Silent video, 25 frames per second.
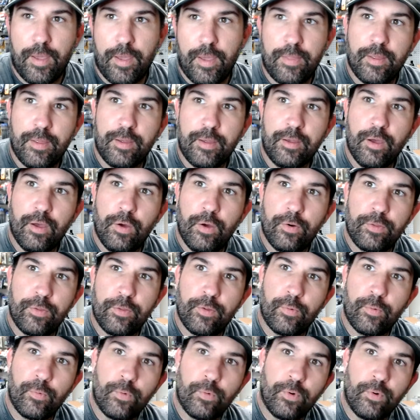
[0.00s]
and then go to
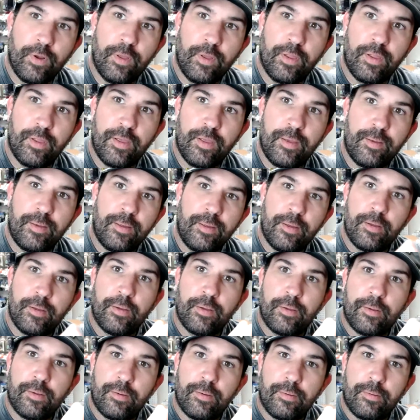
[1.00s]
the really
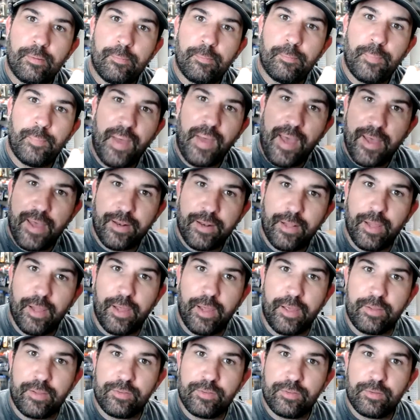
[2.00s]
bad
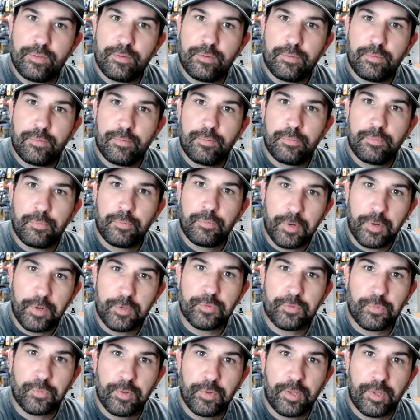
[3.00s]
lakes when
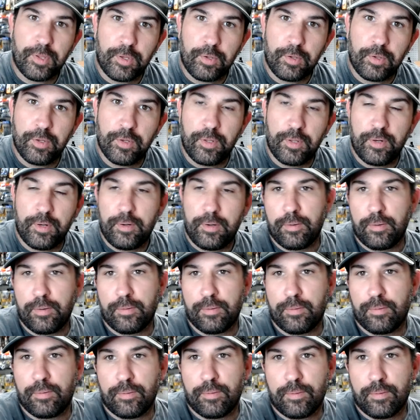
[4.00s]
it's really good.
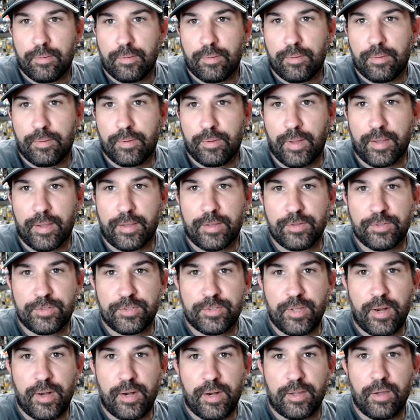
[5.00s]
Like
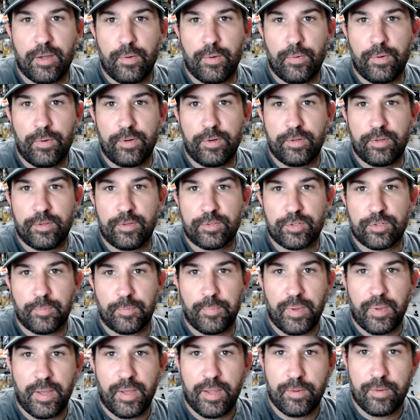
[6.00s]
instead of going to the
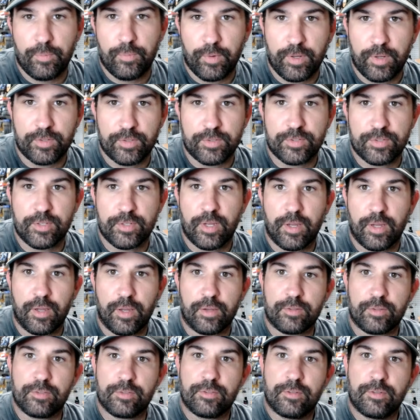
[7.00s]
Sabine when it
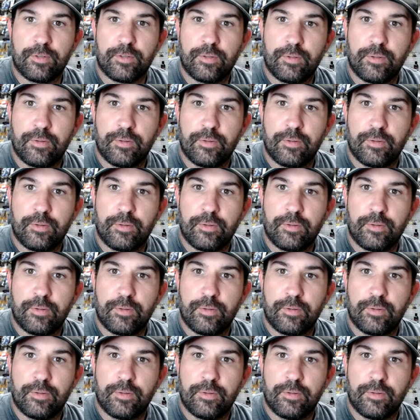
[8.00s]
sucks,